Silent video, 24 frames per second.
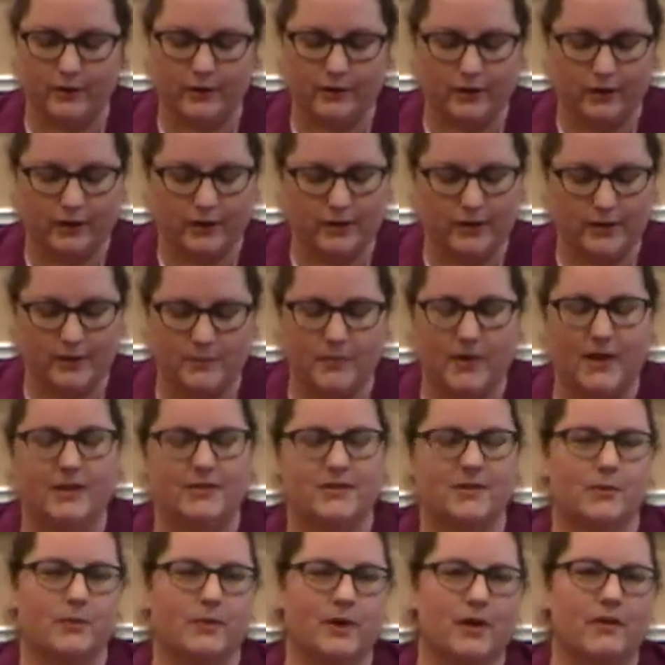good
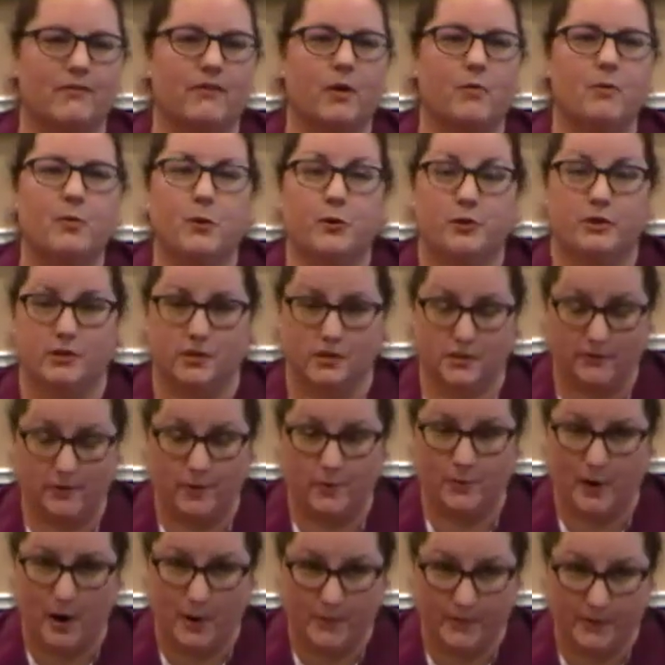demands that we give up portions of our
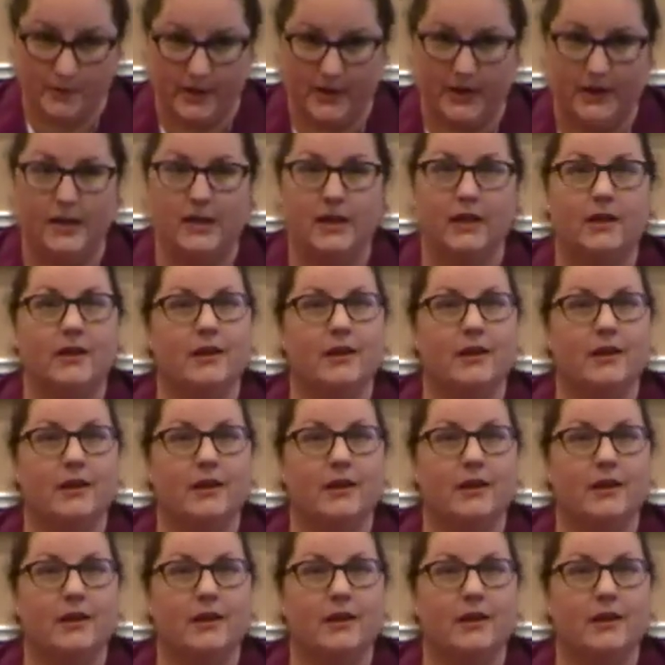property,